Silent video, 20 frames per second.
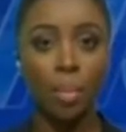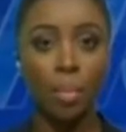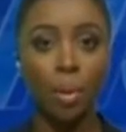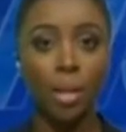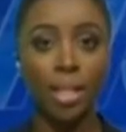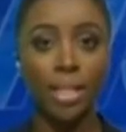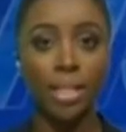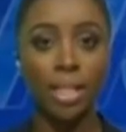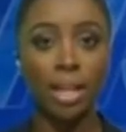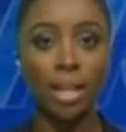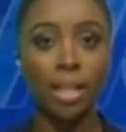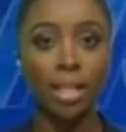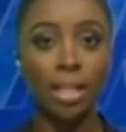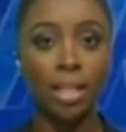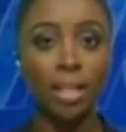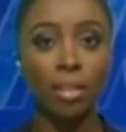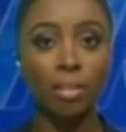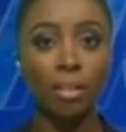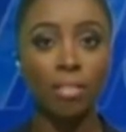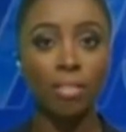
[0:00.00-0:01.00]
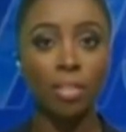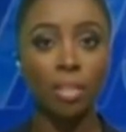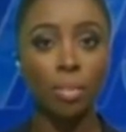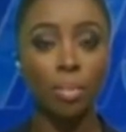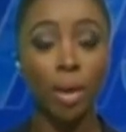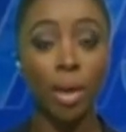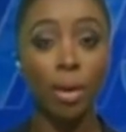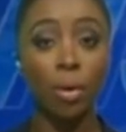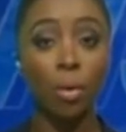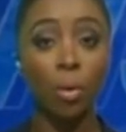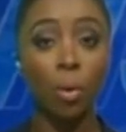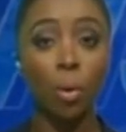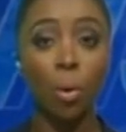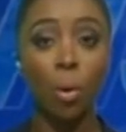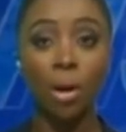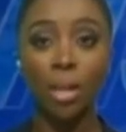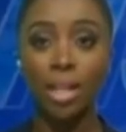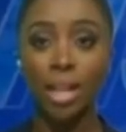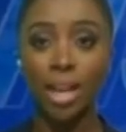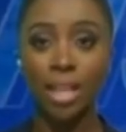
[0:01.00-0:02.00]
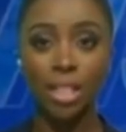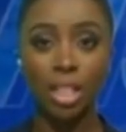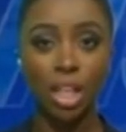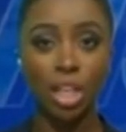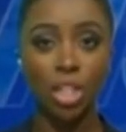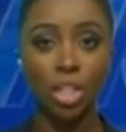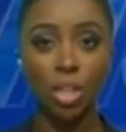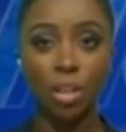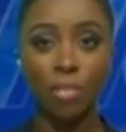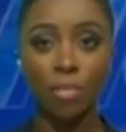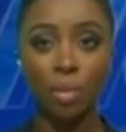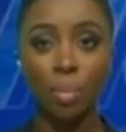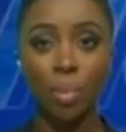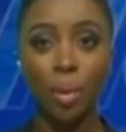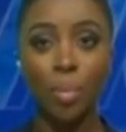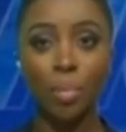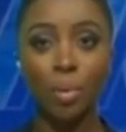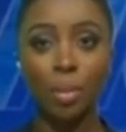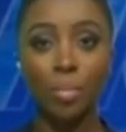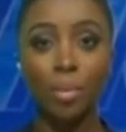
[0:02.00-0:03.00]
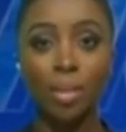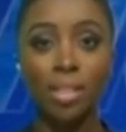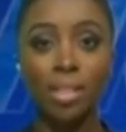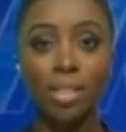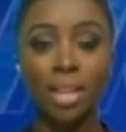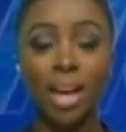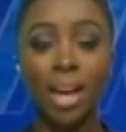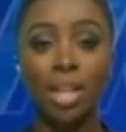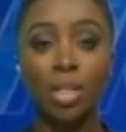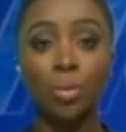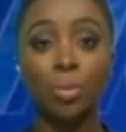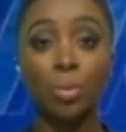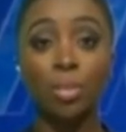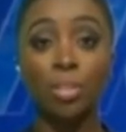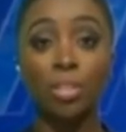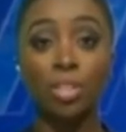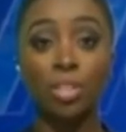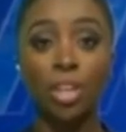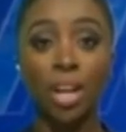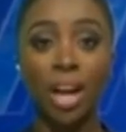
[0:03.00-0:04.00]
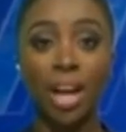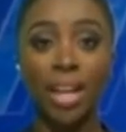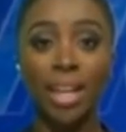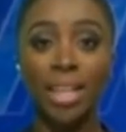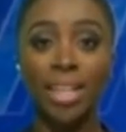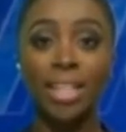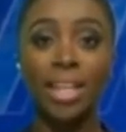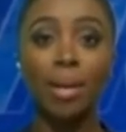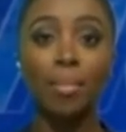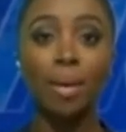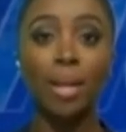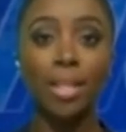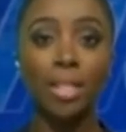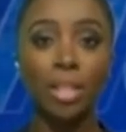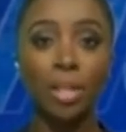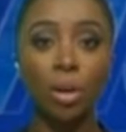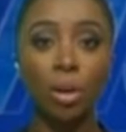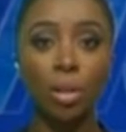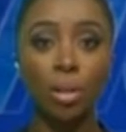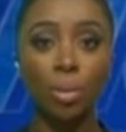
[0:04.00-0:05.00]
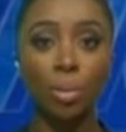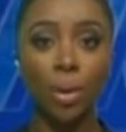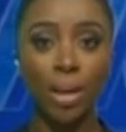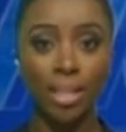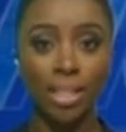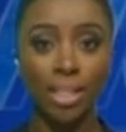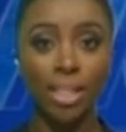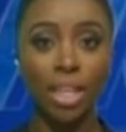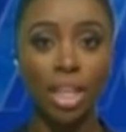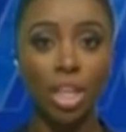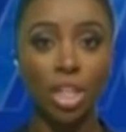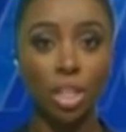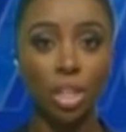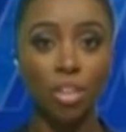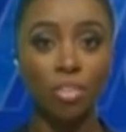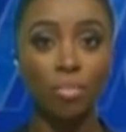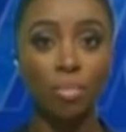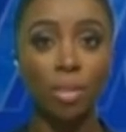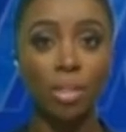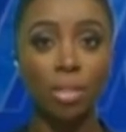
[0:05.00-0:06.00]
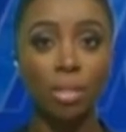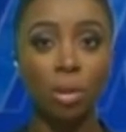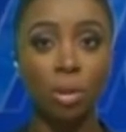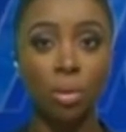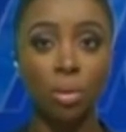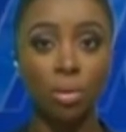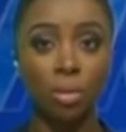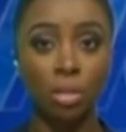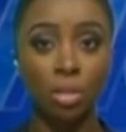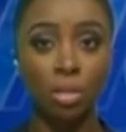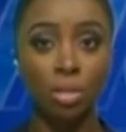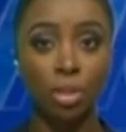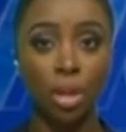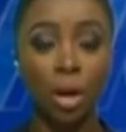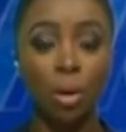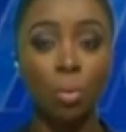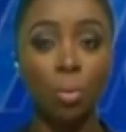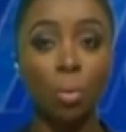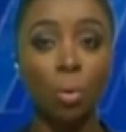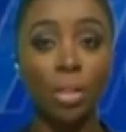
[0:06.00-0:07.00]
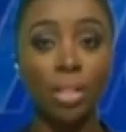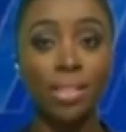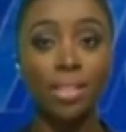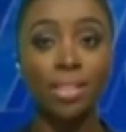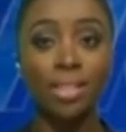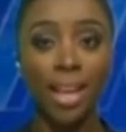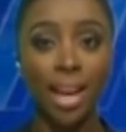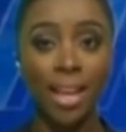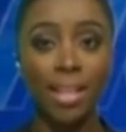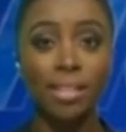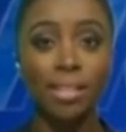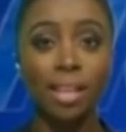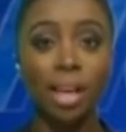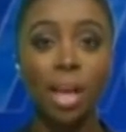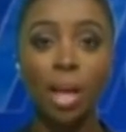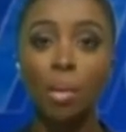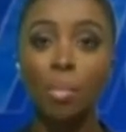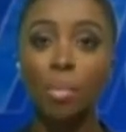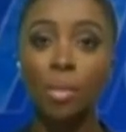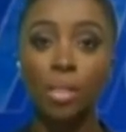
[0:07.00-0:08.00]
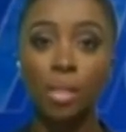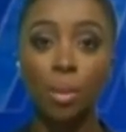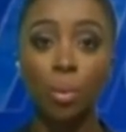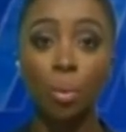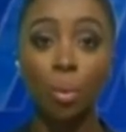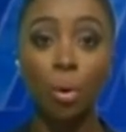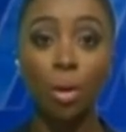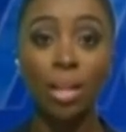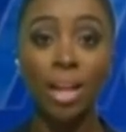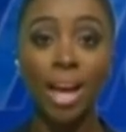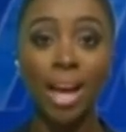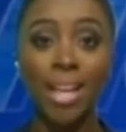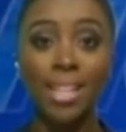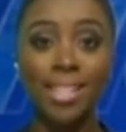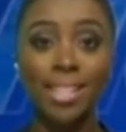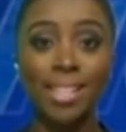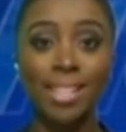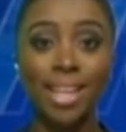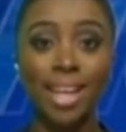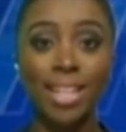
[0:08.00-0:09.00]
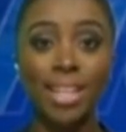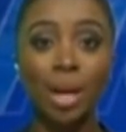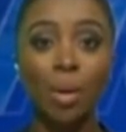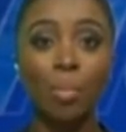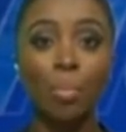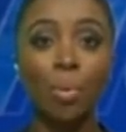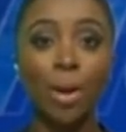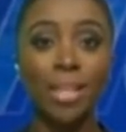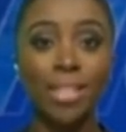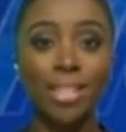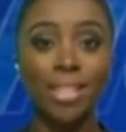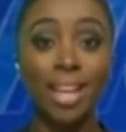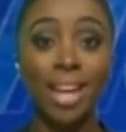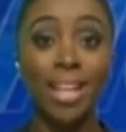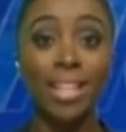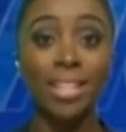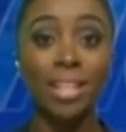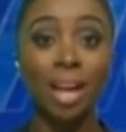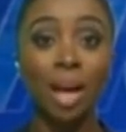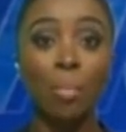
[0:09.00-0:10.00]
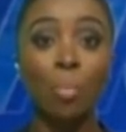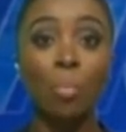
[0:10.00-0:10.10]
Political leader of the Tobago Organization of the People, Mr. Ashworth Jack, in commenting on the resignation of Mr. Austin Jack Warner, says Mr. Warner has set a precedent